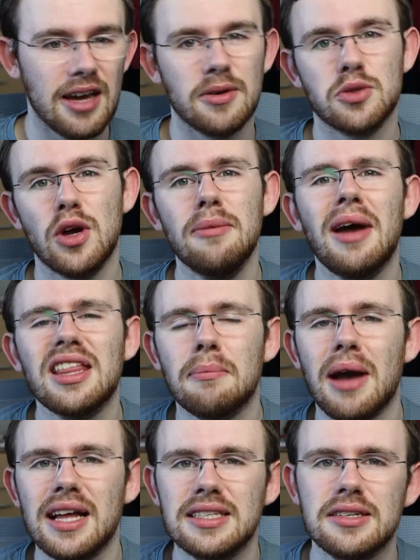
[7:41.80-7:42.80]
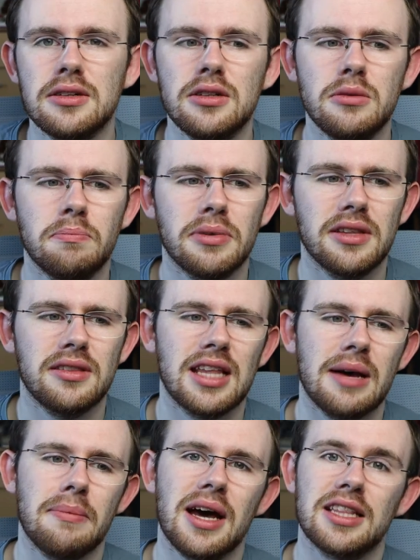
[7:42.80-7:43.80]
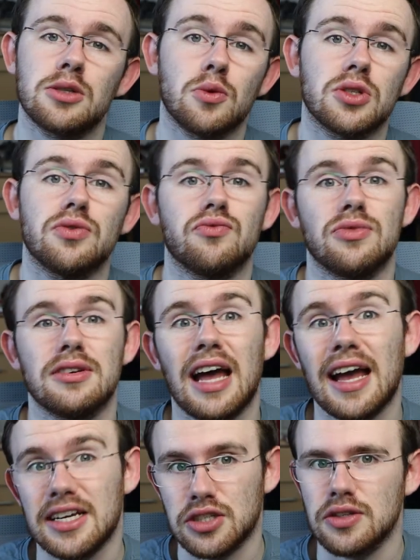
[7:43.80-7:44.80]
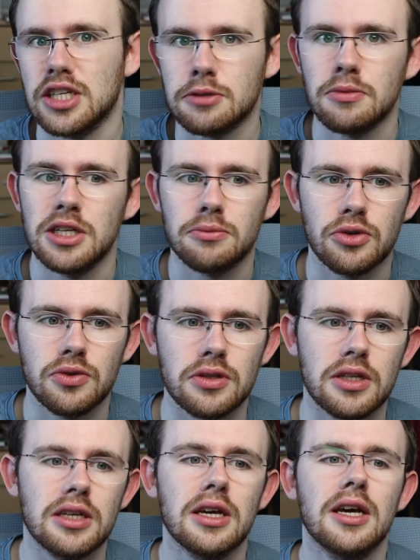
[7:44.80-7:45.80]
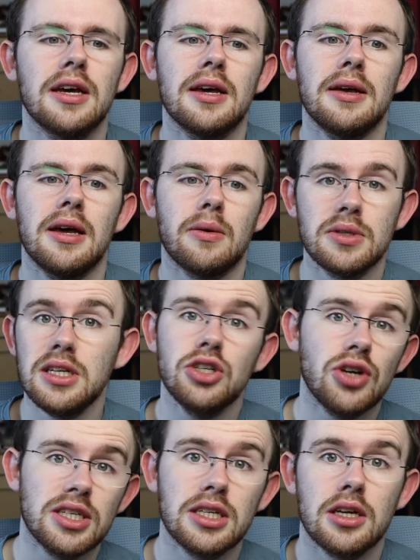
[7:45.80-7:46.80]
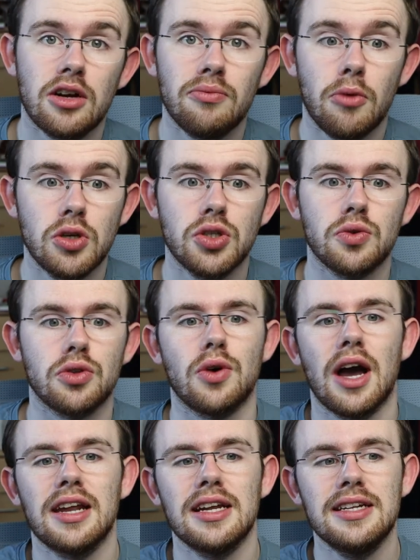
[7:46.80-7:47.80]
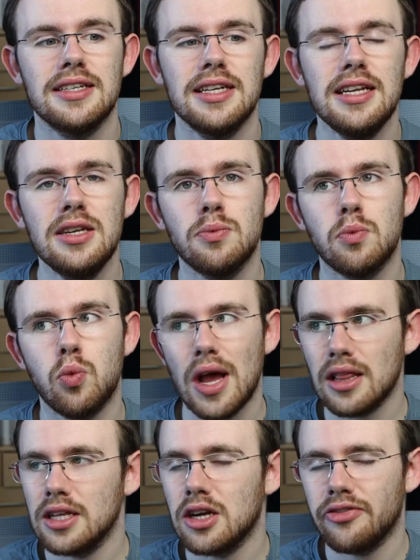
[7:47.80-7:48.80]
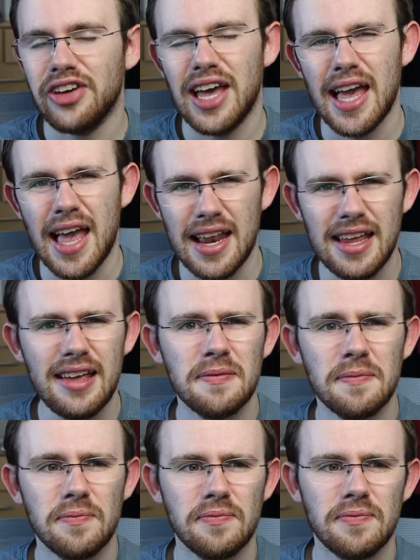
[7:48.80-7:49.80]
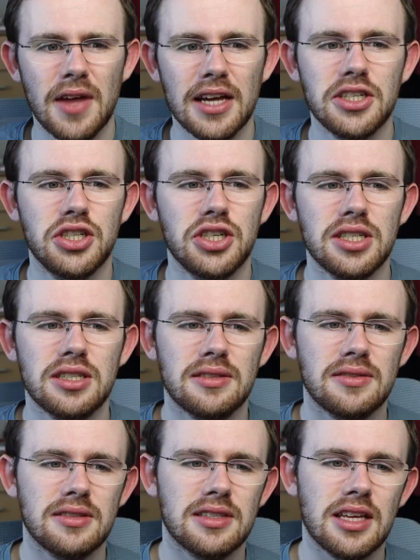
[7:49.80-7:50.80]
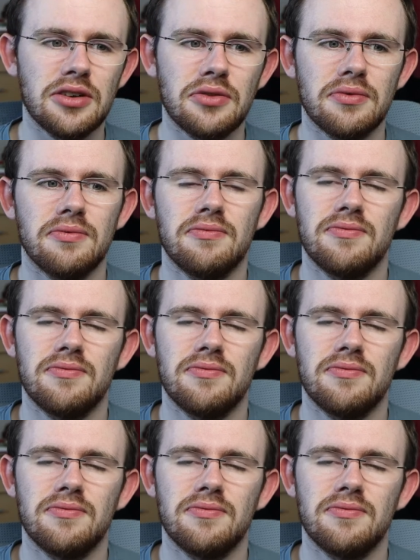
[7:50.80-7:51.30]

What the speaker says: It was quite mathematical, but that maths wasn't actually explained brilliantly. It was an interesting enough module though, and I did well enough in it. I just didn't...